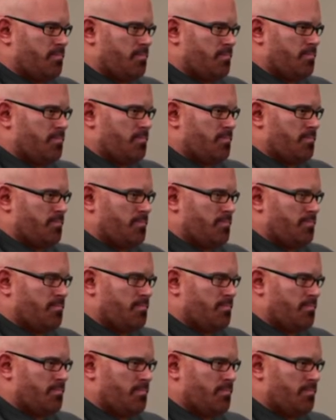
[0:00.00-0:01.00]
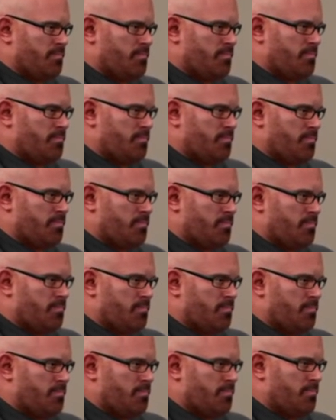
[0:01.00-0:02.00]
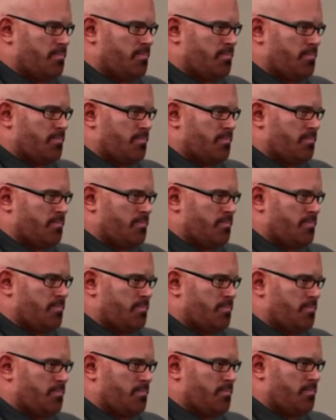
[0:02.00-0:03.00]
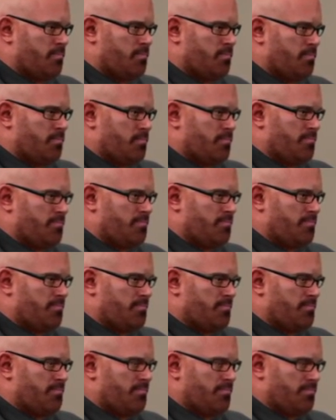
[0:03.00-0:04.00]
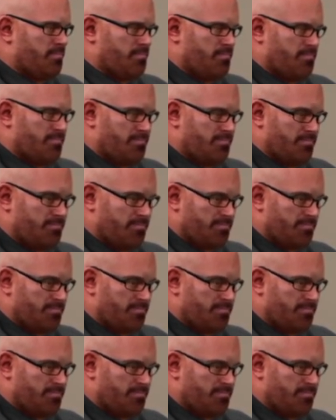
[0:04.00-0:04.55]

No words are spoken by the person on screen.